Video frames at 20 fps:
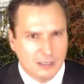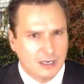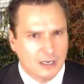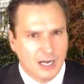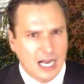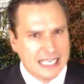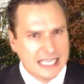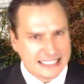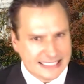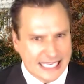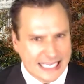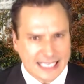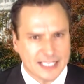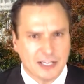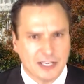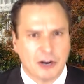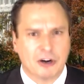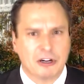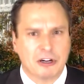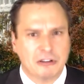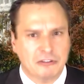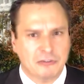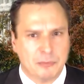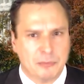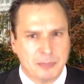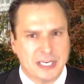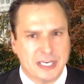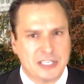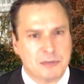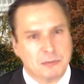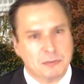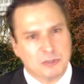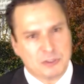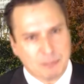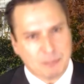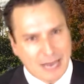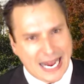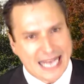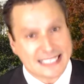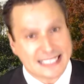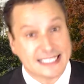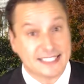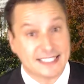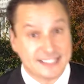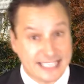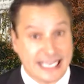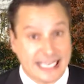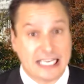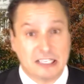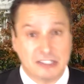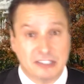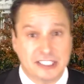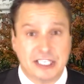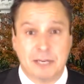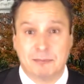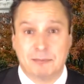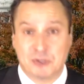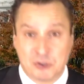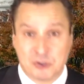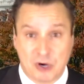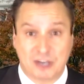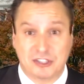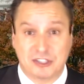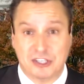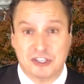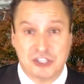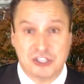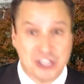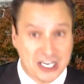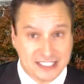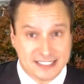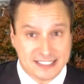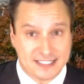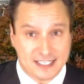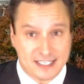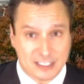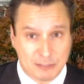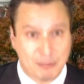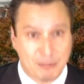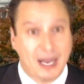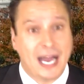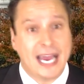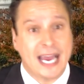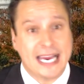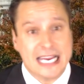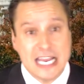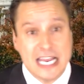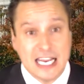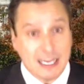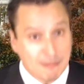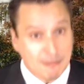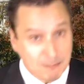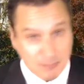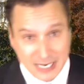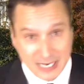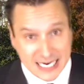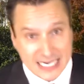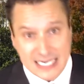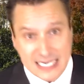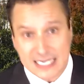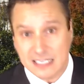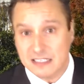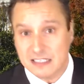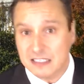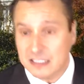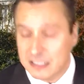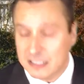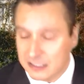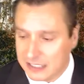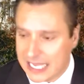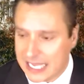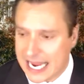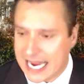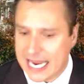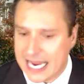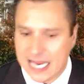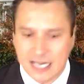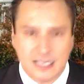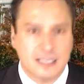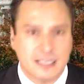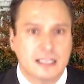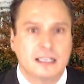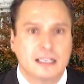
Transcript: A second article of impeachment was passed that stated Clinton obstructed justice by impeding, delaying,